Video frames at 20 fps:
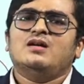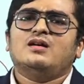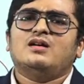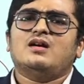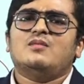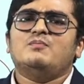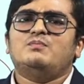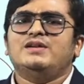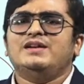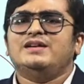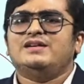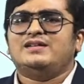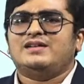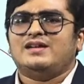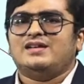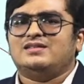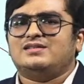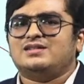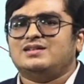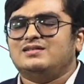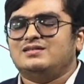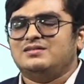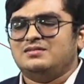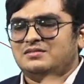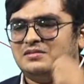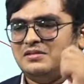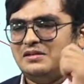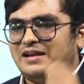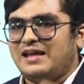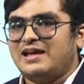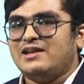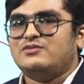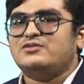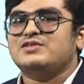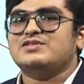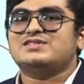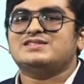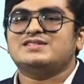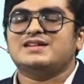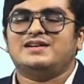complete 10th, life
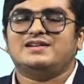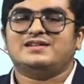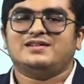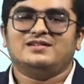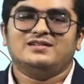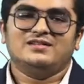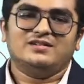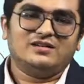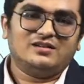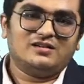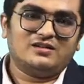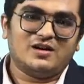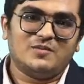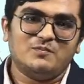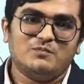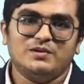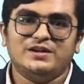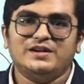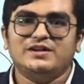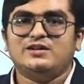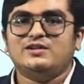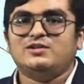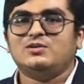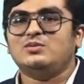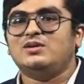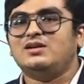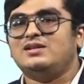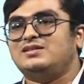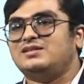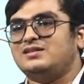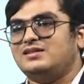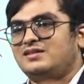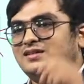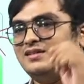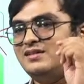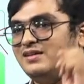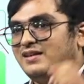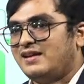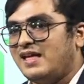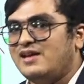is set. Complete 12th,
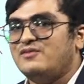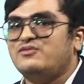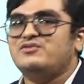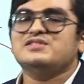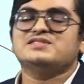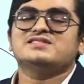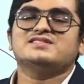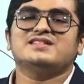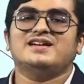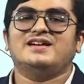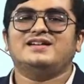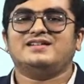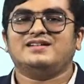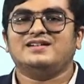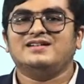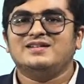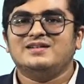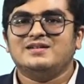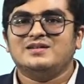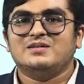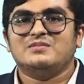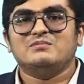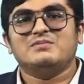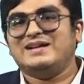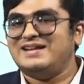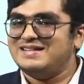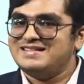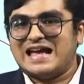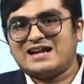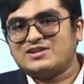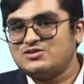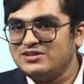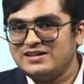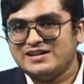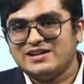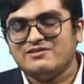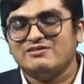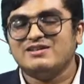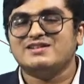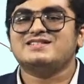life is set. But it's actually
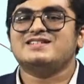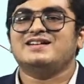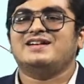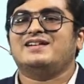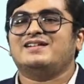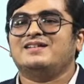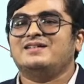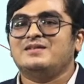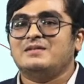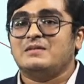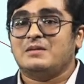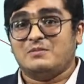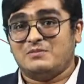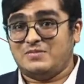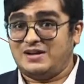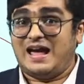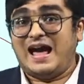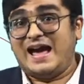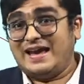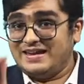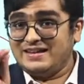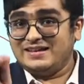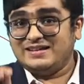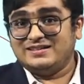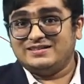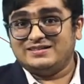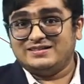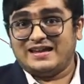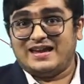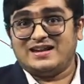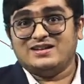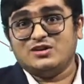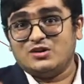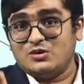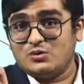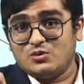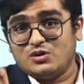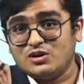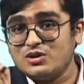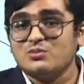never set. But I can
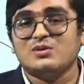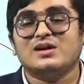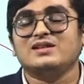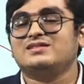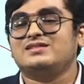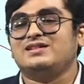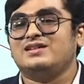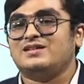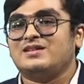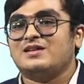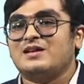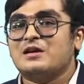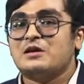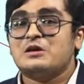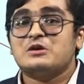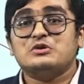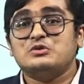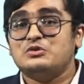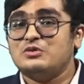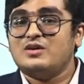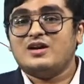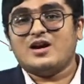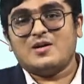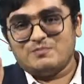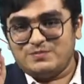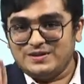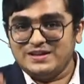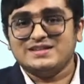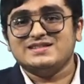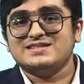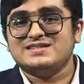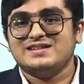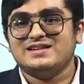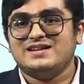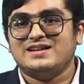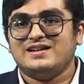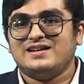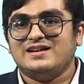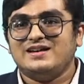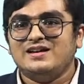quote one thing. You complete
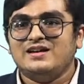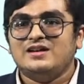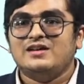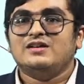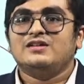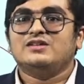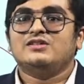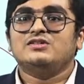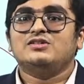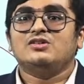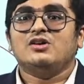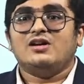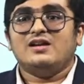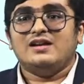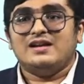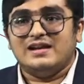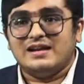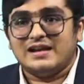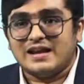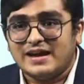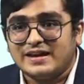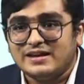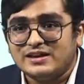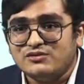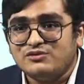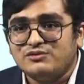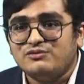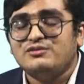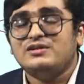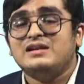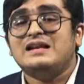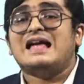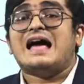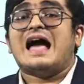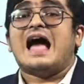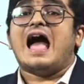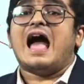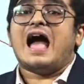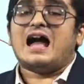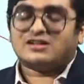CA, your life will
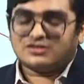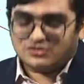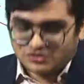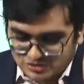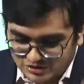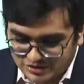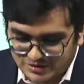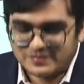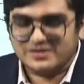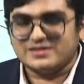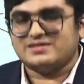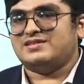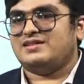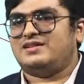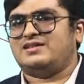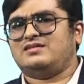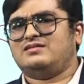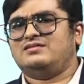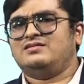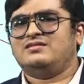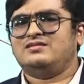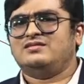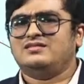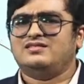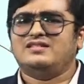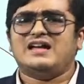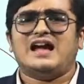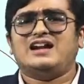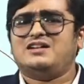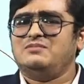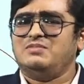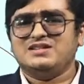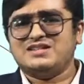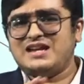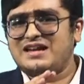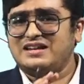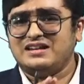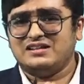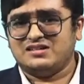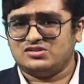actually be set. That much
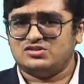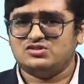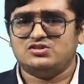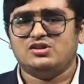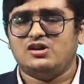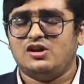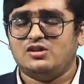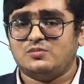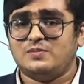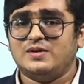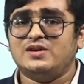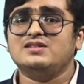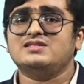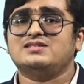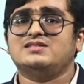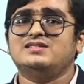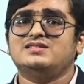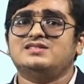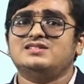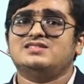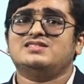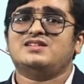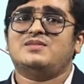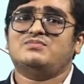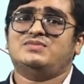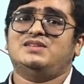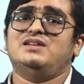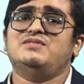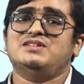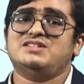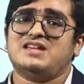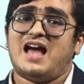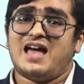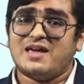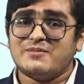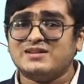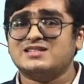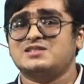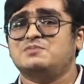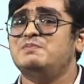I can assure you, because this is something which I
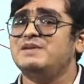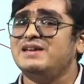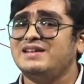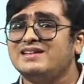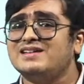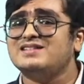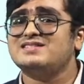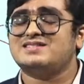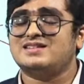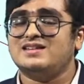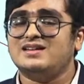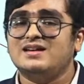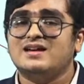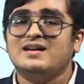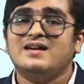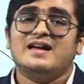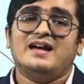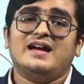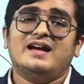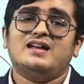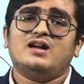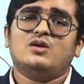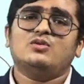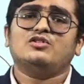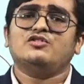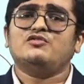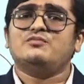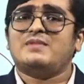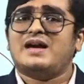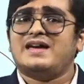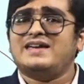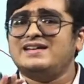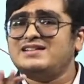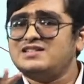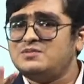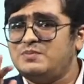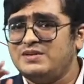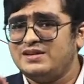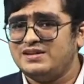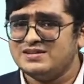am experiencing, and out of my
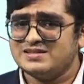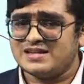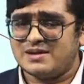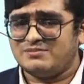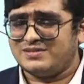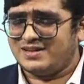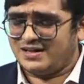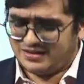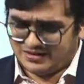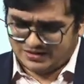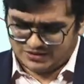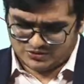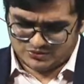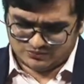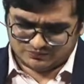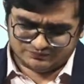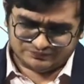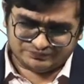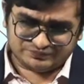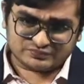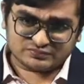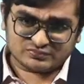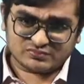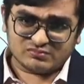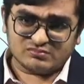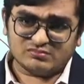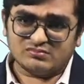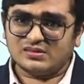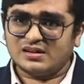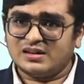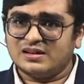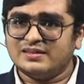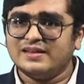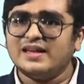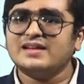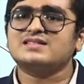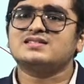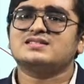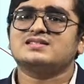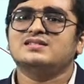experience I am telling you.
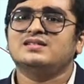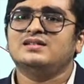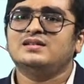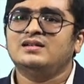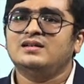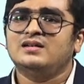Next,